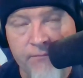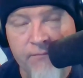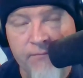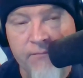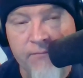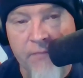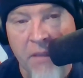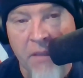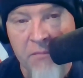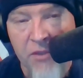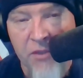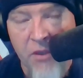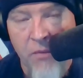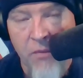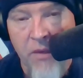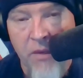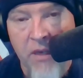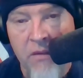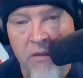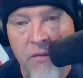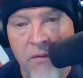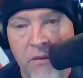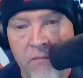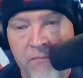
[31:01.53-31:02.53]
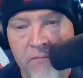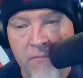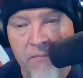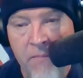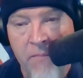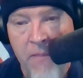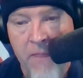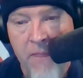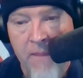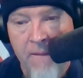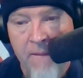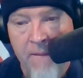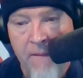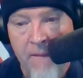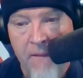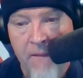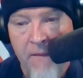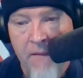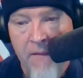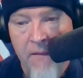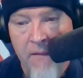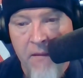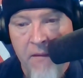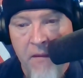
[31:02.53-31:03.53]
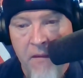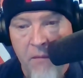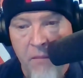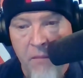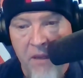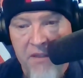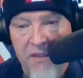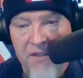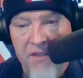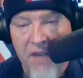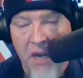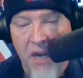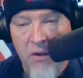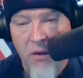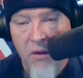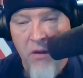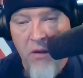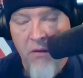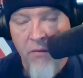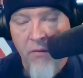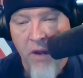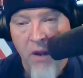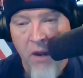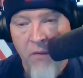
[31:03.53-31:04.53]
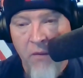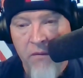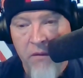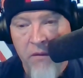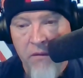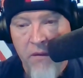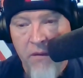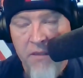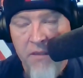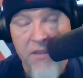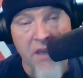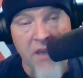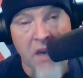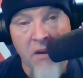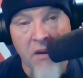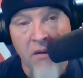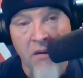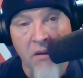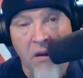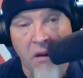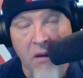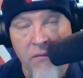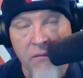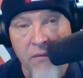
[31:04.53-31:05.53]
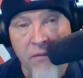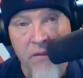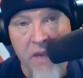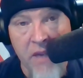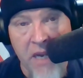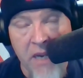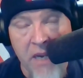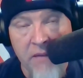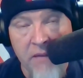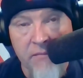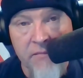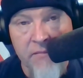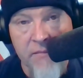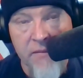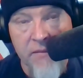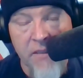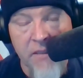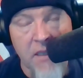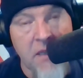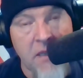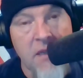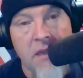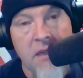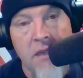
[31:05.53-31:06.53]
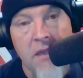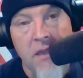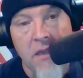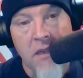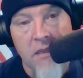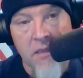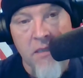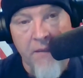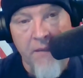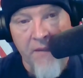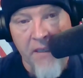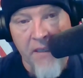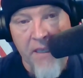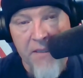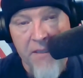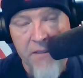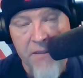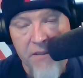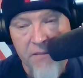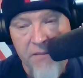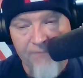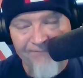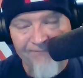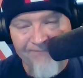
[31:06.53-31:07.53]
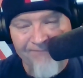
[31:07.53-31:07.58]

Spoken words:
I'm sure we can do it. But stand our ground and stand on guard for thee, nonetheless.